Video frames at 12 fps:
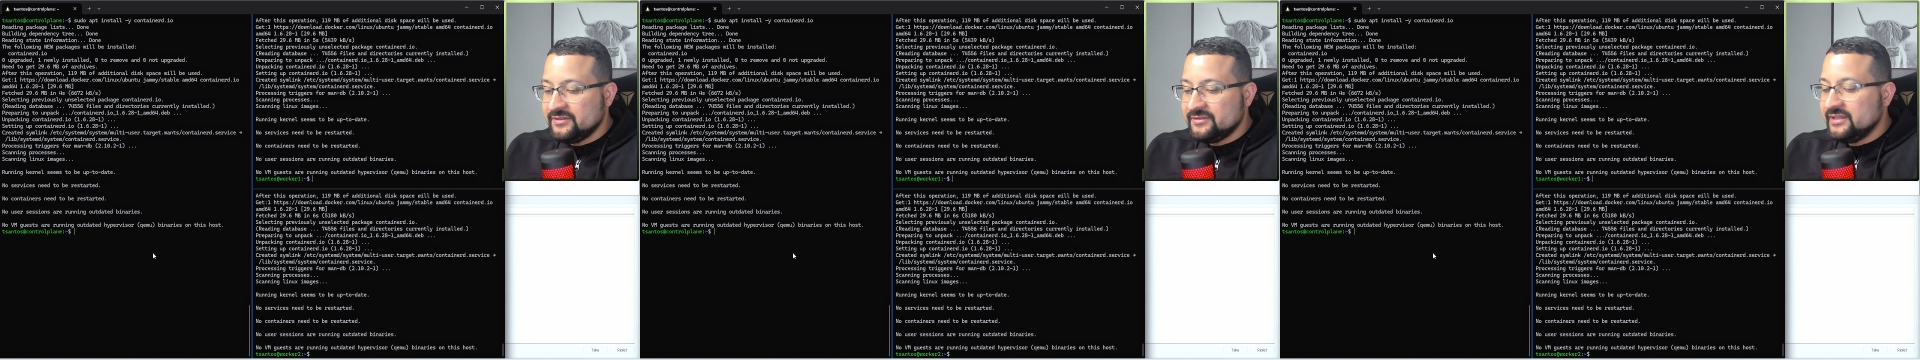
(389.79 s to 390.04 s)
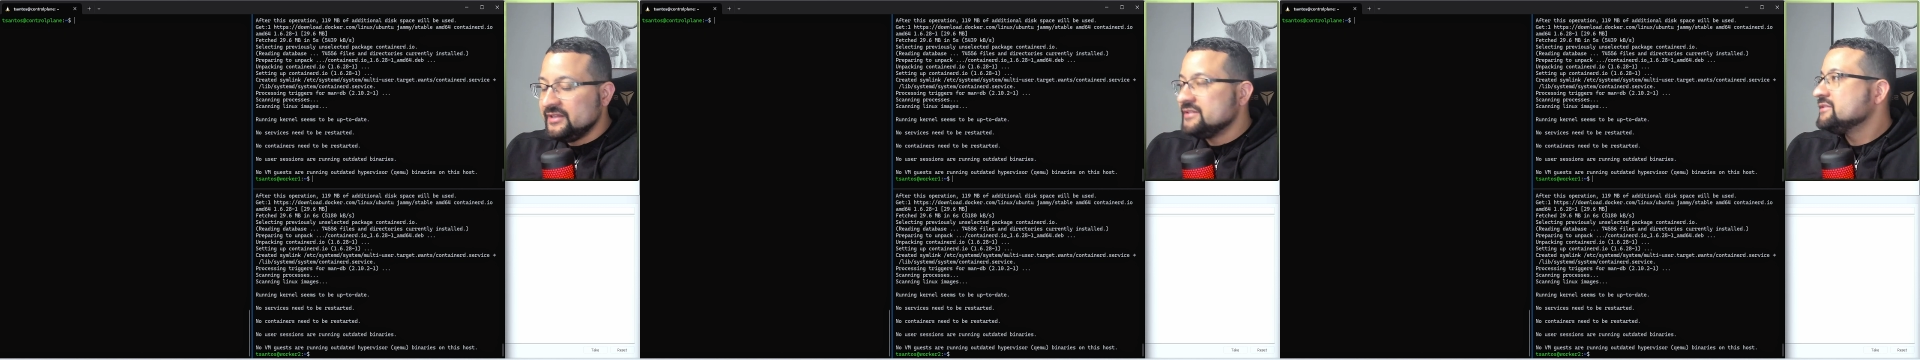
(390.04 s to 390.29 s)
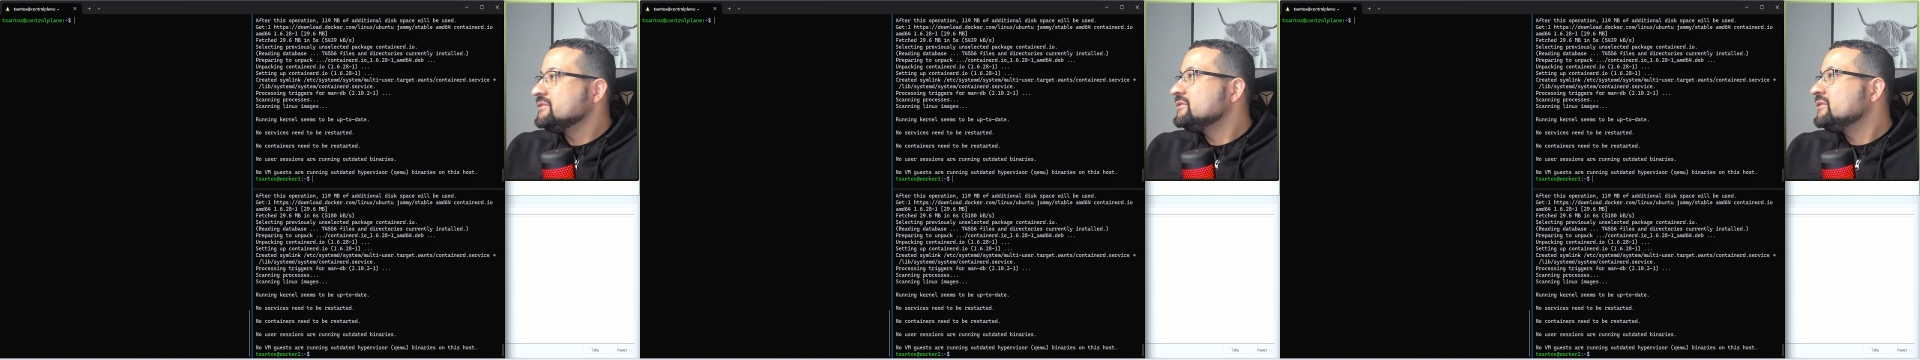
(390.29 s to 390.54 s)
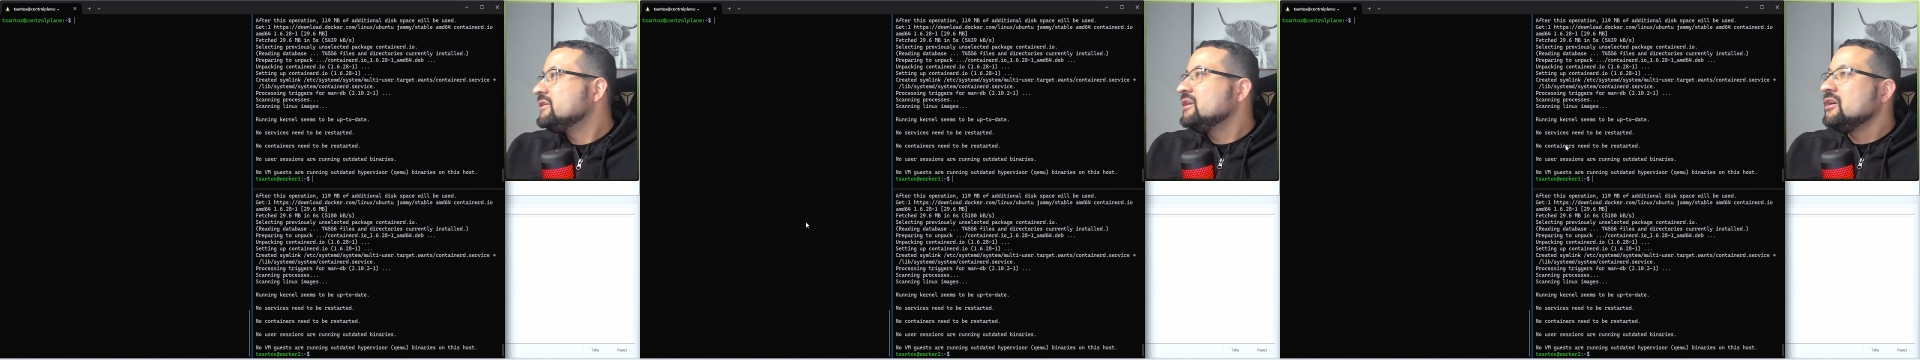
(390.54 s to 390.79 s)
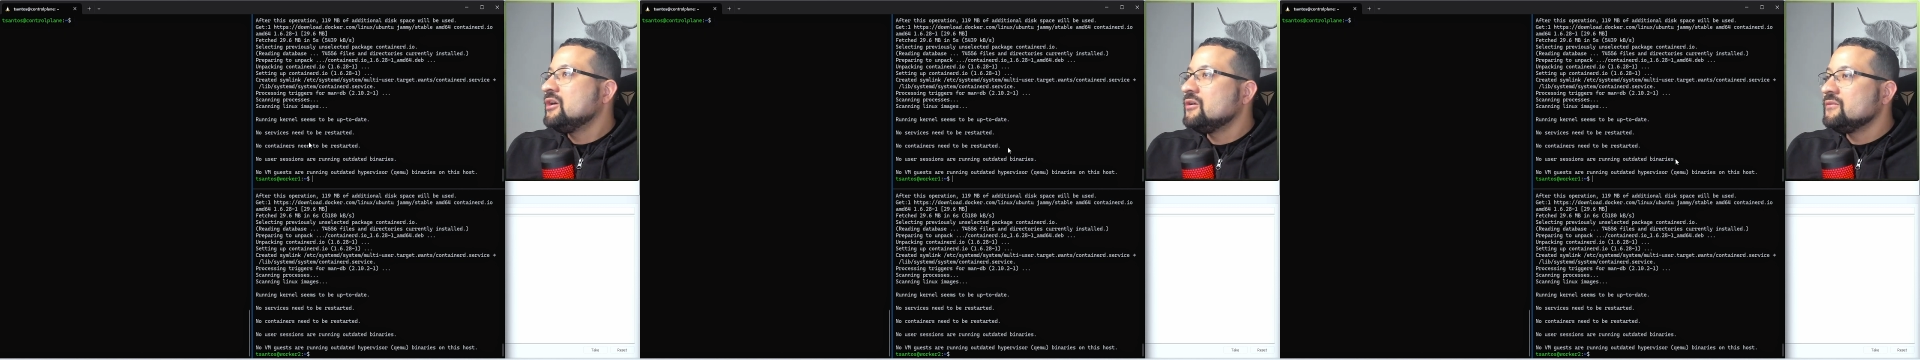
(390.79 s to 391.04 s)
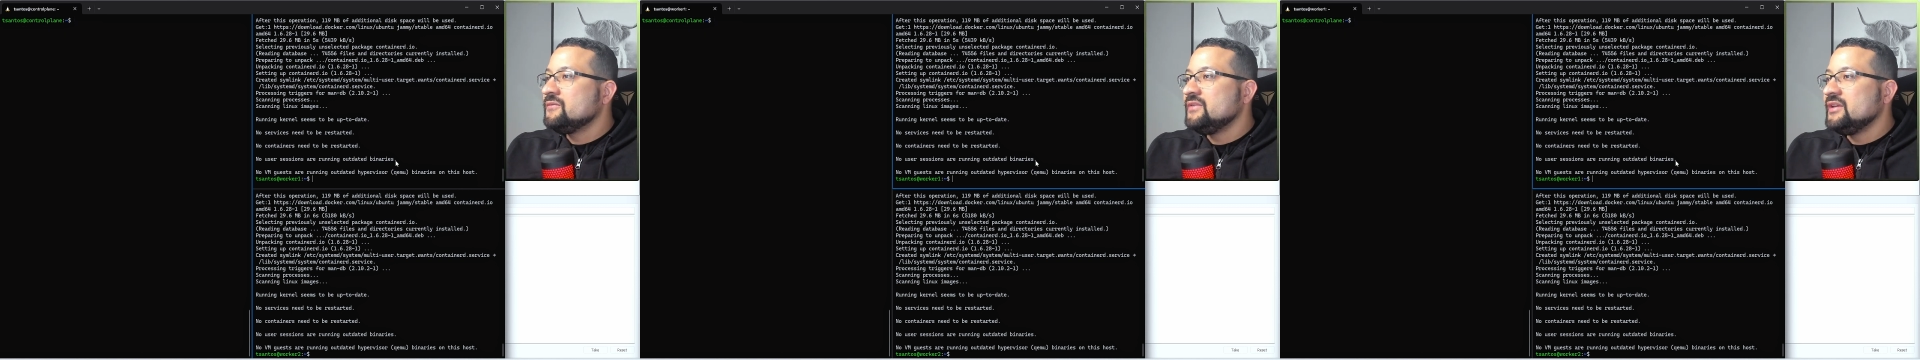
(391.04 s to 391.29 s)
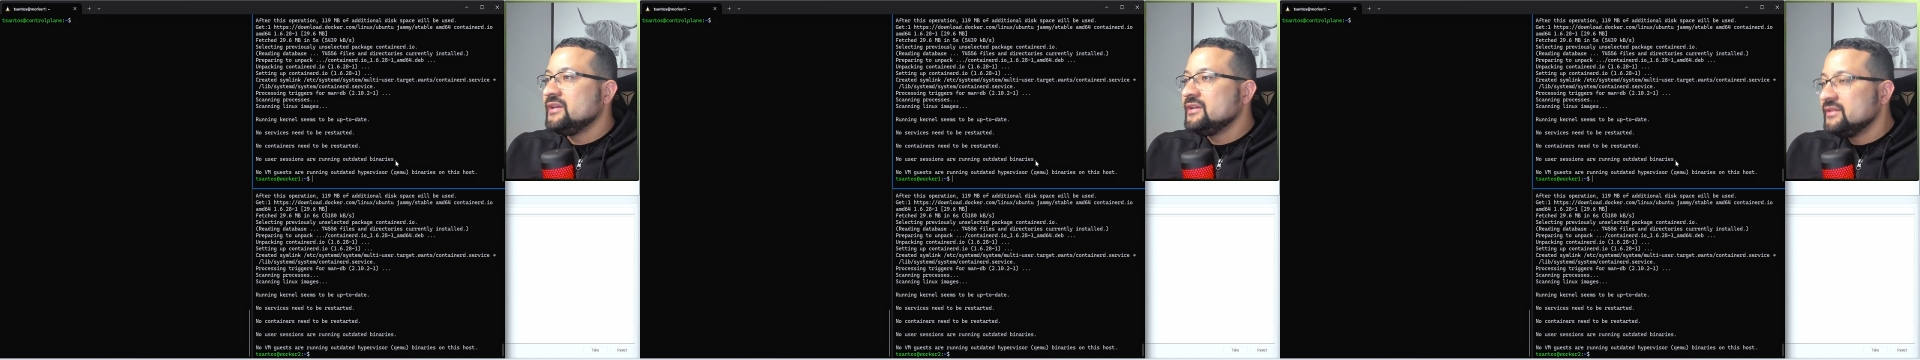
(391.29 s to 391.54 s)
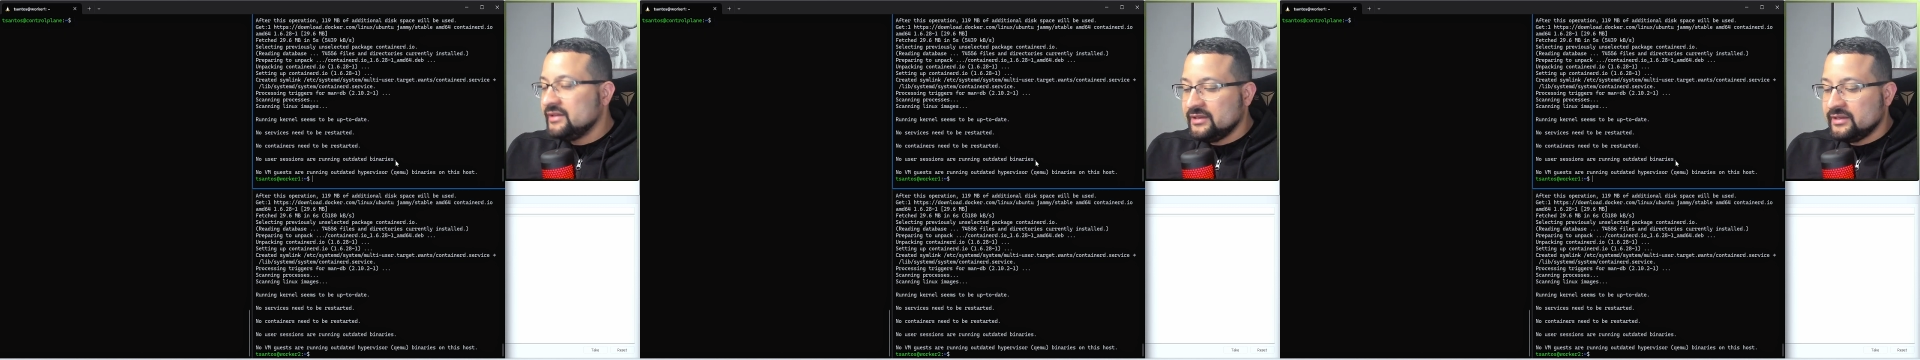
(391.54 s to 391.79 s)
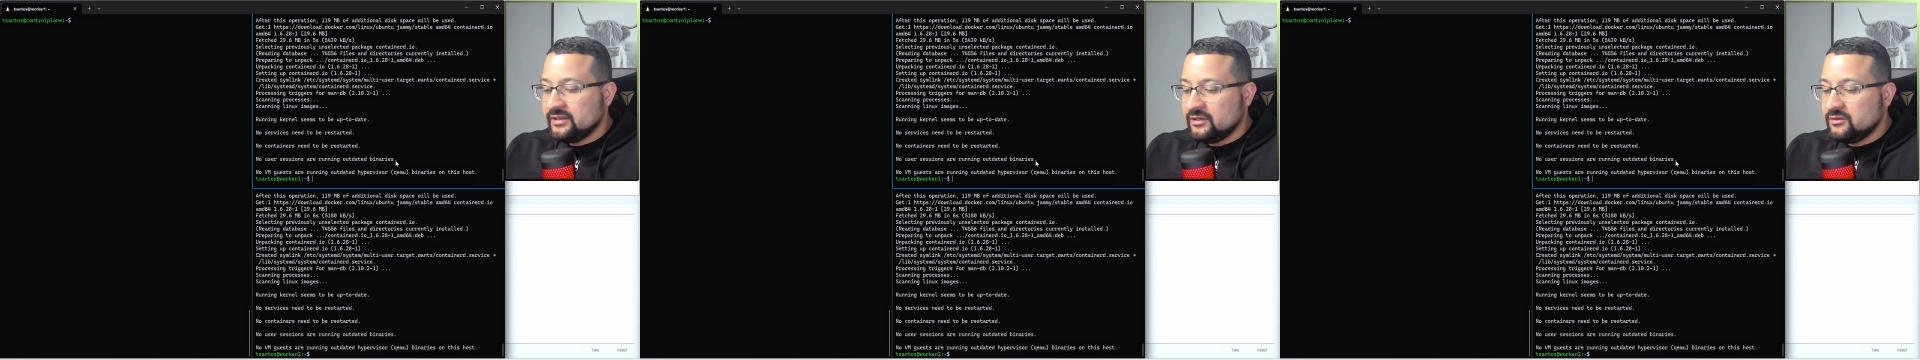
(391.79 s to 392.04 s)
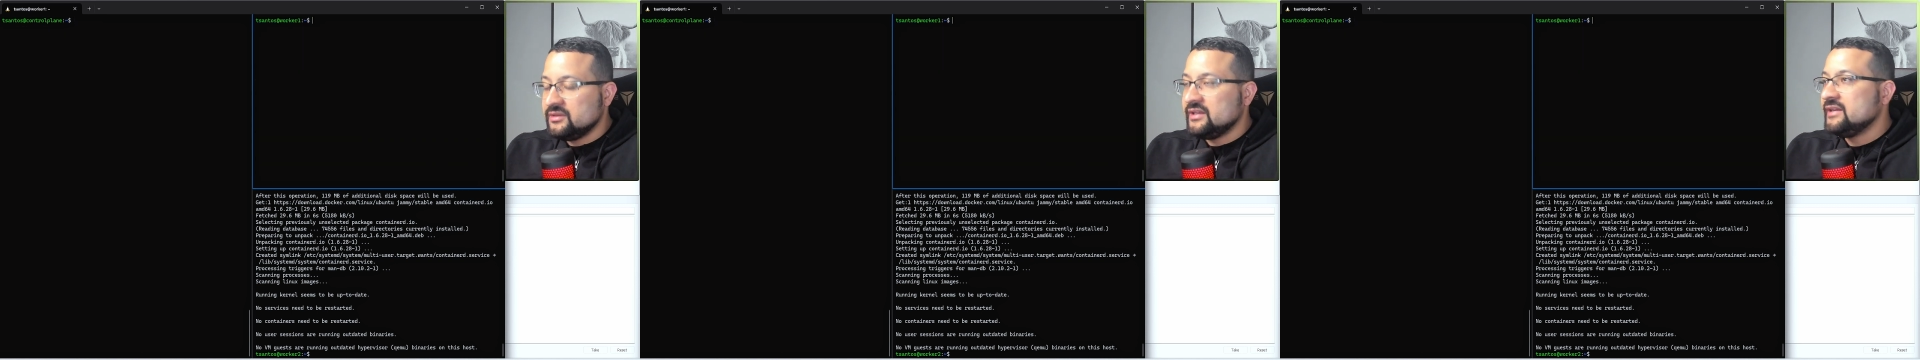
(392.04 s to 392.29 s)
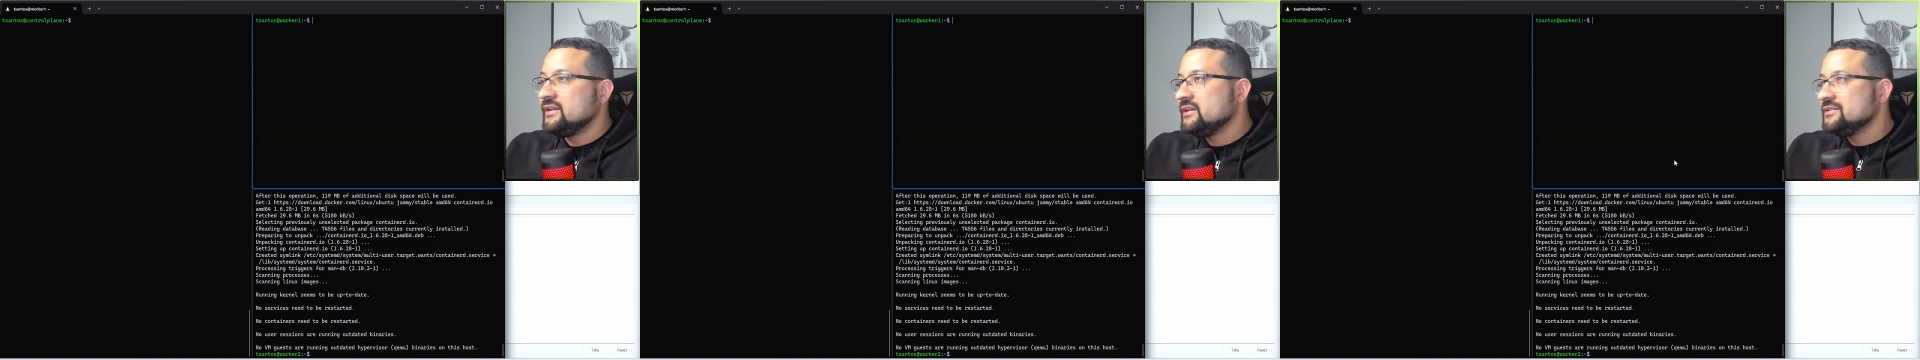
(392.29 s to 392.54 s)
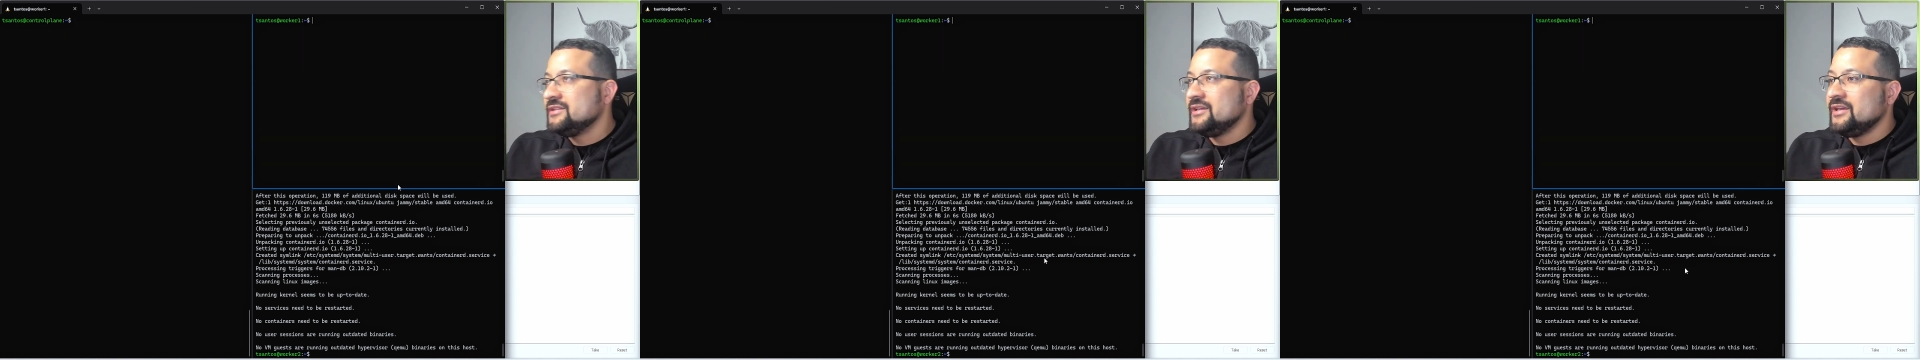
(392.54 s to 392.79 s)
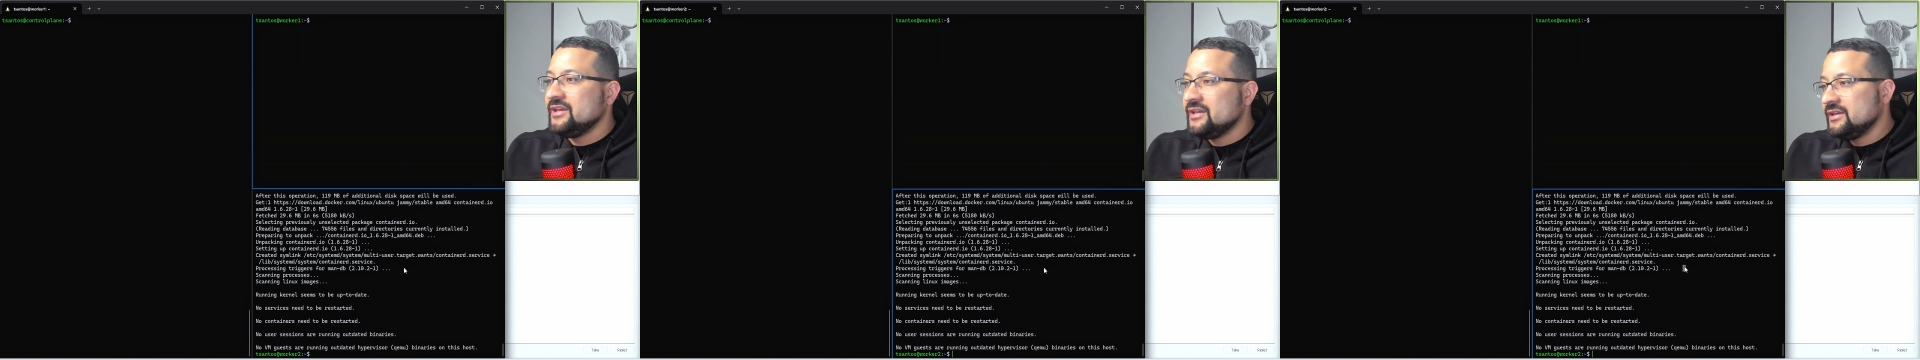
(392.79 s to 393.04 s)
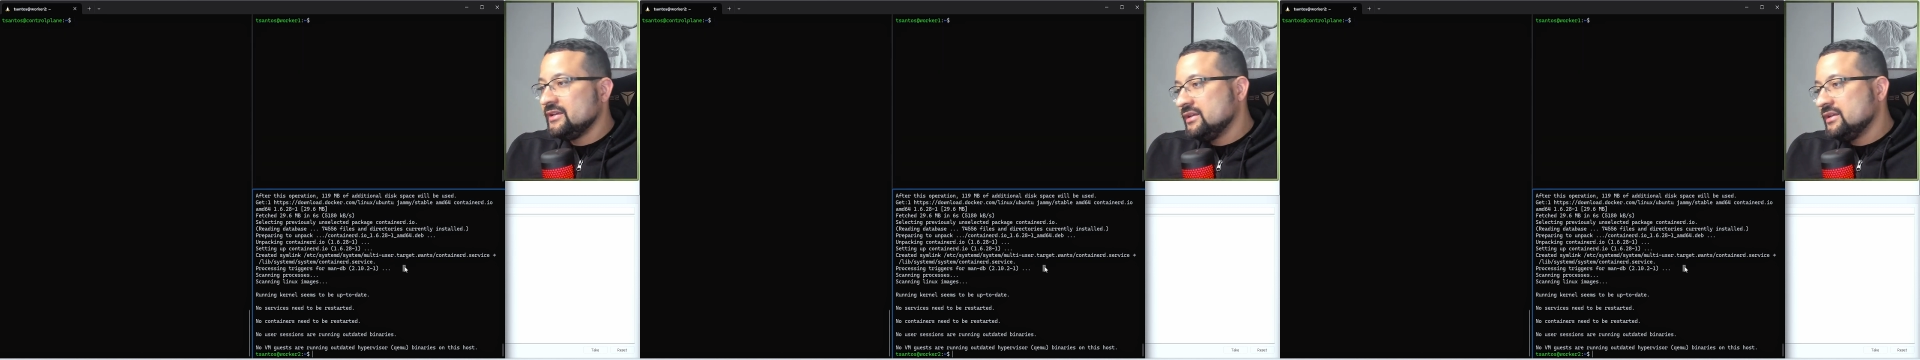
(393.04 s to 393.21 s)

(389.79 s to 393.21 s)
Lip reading: you need to configure the containerd